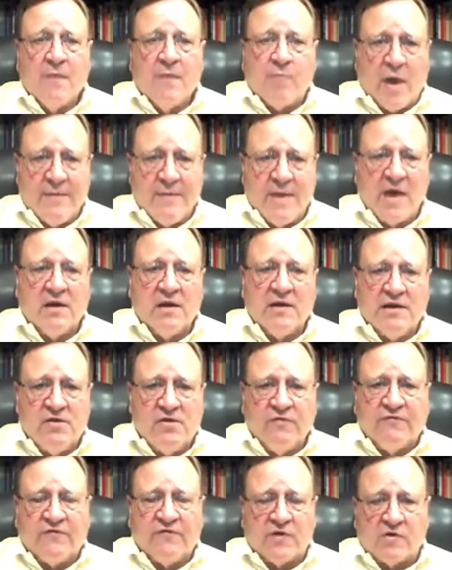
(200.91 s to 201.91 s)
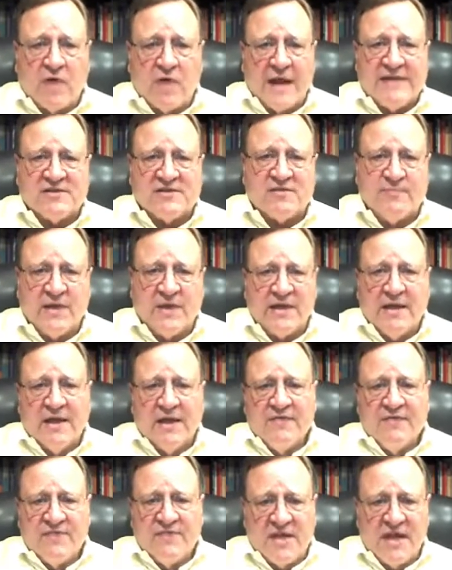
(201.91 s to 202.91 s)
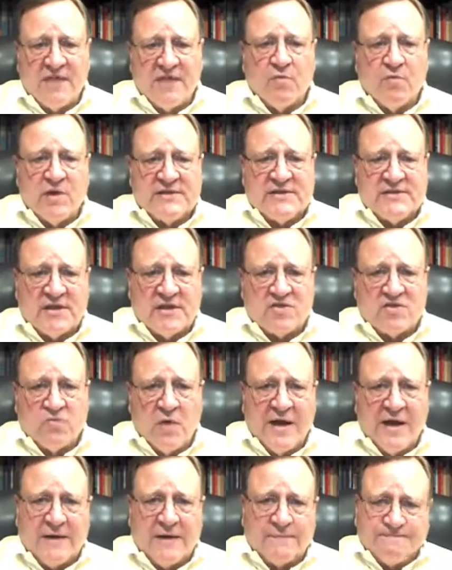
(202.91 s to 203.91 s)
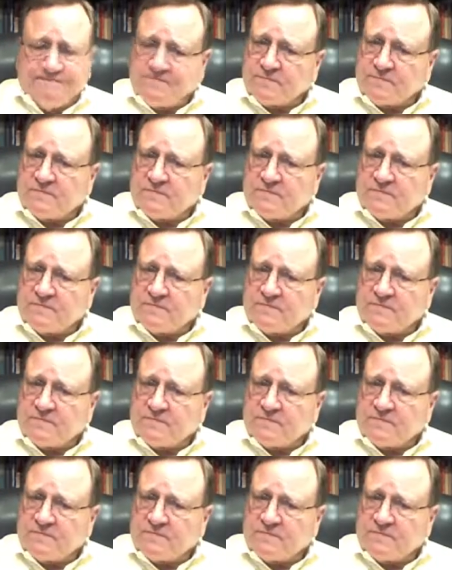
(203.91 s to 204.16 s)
primarily Youth for Christ, but the other ones as well.